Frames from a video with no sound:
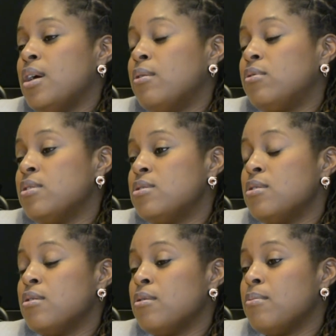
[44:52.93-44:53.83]
I would
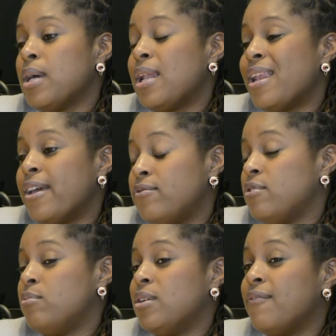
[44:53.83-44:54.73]
consider my life to
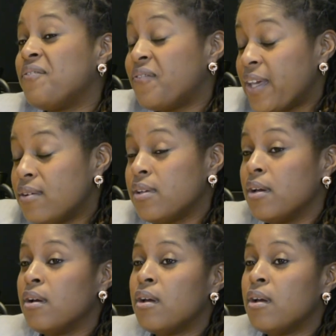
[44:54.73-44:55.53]
have been a failure